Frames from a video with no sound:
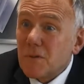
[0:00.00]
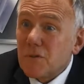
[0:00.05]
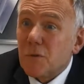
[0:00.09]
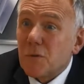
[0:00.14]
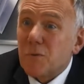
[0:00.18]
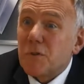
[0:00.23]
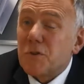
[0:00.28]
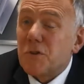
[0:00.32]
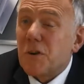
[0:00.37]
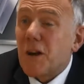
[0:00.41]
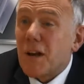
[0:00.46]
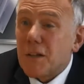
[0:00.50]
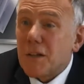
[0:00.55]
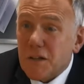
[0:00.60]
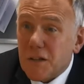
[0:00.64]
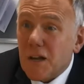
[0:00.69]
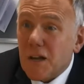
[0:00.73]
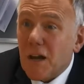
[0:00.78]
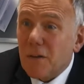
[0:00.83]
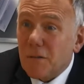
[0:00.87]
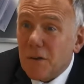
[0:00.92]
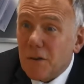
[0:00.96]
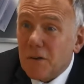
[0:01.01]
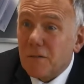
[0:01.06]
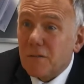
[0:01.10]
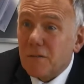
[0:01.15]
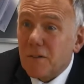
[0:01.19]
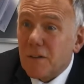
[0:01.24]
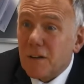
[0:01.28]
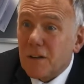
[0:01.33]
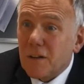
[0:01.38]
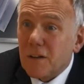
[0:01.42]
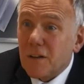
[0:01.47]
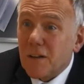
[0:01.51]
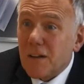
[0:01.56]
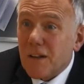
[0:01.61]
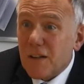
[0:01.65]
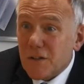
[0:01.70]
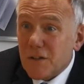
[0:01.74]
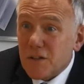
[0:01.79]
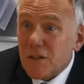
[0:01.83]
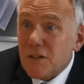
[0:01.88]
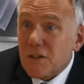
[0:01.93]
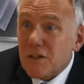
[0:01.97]
So we try to get rid of little
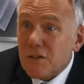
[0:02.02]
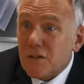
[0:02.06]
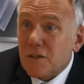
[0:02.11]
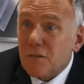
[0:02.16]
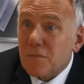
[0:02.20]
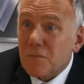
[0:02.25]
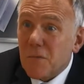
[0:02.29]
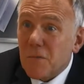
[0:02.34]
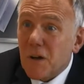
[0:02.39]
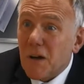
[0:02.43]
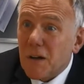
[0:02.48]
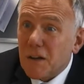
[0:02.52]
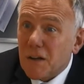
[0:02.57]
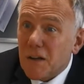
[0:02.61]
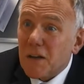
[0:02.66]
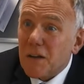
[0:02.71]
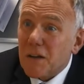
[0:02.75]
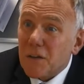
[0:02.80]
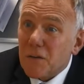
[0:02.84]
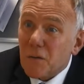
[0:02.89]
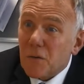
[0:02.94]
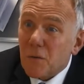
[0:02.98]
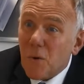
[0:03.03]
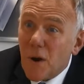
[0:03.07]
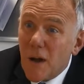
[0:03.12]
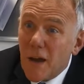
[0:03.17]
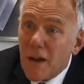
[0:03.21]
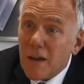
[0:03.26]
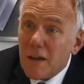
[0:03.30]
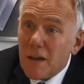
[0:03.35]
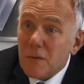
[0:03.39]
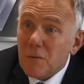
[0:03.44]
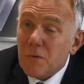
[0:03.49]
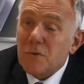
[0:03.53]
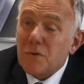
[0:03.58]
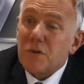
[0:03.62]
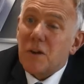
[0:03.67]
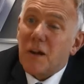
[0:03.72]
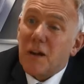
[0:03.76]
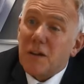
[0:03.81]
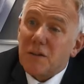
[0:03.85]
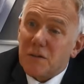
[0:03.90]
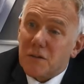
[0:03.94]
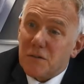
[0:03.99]
hitches that might get in the way. We
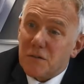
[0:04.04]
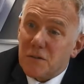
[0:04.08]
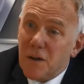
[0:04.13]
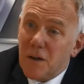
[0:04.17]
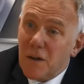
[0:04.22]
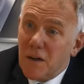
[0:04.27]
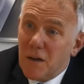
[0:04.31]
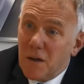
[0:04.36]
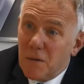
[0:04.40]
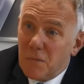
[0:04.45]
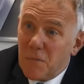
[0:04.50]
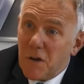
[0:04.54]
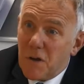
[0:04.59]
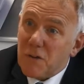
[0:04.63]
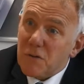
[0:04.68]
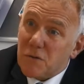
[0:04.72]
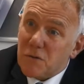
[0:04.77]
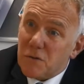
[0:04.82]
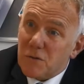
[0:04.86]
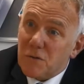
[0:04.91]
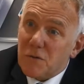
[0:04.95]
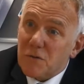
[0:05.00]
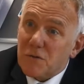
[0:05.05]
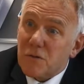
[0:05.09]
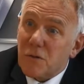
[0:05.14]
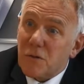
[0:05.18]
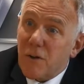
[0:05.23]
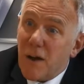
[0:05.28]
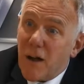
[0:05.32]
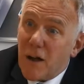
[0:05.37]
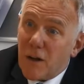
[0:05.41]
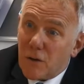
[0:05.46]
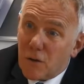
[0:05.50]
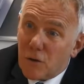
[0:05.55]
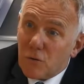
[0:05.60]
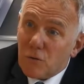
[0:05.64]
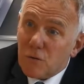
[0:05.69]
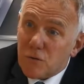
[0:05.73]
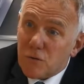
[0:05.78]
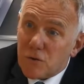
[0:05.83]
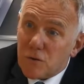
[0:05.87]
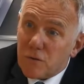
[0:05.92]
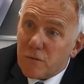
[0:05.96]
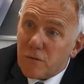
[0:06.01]
try to make sure there's the right
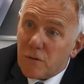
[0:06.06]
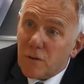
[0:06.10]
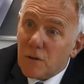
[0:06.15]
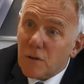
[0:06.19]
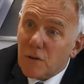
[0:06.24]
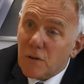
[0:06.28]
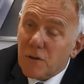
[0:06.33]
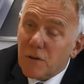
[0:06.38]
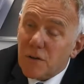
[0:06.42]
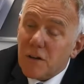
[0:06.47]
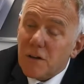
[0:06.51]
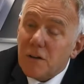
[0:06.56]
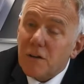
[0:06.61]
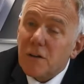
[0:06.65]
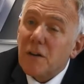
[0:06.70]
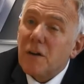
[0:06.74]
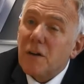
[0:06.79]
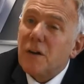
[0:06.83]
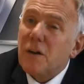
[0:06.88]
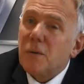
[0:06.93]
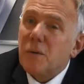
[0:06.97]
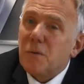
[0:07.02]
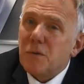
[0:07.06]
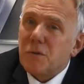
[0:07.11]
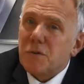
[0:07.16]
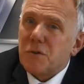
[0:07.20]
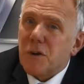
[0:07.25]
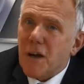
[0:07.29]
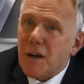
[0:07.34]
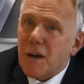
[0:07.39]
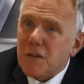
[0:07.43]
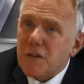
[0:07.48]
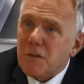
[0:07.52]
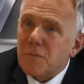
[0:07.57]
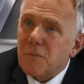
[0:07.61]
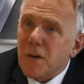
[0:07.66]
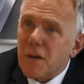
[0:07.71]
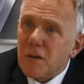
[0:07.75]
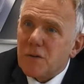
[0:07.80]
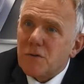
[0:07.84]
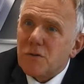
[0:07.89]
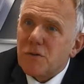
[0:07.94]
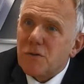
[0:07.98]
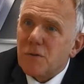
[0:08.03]
culture for learning. We try to
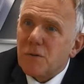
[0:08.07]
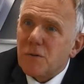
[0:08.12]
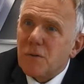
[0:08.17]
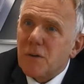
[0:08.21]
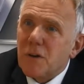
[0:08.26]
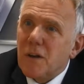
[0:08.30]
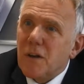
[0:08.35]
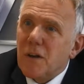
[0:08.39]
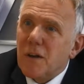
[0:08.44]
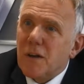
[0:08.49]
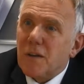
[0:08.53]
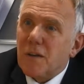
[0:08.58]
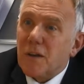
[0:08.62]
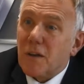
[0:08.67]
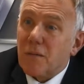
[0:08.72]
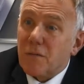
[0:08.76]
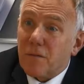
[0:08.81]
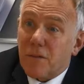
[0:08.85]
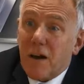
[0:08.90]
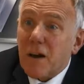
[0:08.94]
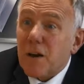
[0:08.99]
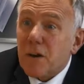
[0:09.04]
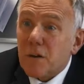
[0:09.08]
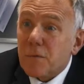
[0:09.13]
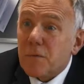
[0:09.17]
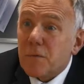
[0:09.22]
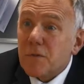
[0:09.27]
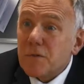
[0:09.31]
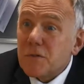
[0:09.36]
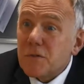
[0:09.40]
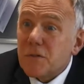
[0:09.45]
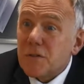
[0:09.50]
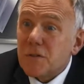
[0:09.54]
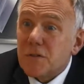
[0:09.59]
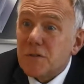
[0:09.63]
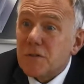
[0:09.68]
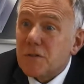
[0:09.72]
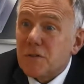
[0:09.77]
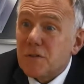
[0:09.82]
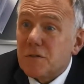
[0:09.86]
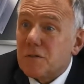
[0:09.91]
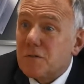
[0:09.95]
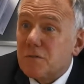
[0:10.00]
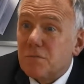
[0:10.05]
make sure the environment
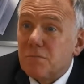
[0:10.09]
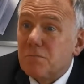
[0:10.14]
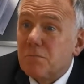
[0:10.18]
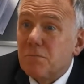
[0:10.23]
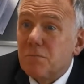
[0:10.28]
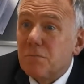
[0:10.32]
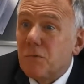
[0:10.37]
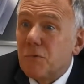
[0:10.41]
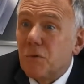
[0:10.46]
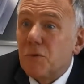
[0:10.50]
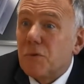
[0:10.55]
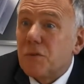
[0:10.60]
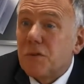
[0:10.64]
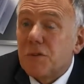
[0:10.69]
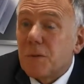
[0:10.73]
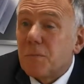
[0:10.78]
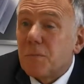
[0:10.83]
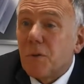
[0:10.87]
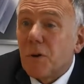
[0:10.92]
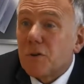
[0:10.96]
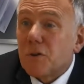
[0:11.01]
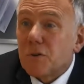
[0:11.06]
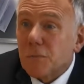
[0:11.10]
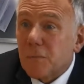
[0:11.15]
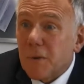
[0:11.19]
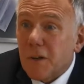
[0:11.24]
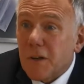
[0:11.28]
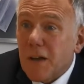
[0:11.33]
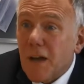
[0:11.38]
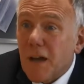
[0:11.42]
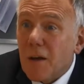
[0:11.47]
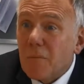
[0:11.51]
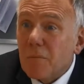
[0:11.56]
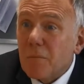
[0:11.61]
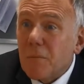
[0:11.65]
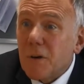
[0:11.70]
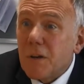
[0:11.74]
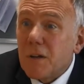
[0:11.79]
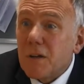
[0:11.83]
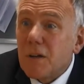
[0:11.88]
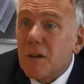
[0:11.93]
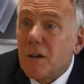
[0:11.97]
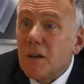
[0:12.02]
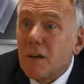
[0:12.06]
is as good as it possibly can
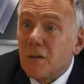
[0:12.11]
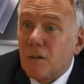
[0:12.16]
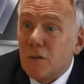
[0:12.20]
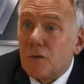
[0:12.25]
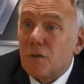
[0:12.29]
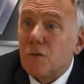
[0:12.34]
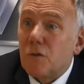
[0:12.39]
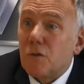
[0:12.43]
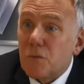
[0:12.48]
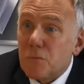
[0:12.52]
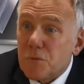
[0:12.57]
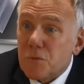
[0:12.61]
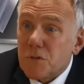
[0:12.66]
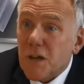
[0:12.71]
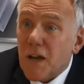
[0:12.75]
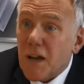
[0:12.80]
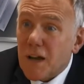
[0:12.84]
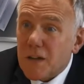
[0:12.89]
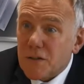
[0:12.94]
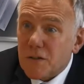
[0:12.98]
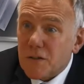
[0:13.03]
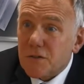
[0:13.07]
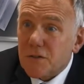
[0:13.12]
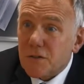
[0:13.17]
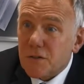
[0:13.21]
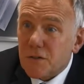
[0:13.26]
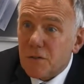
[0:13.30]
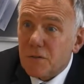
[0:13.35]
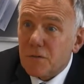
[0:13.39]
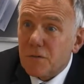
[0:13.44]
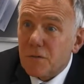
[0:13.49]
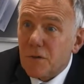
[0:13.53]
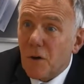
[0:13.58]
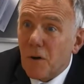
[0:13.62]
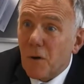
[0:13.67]
be, that group sizes are the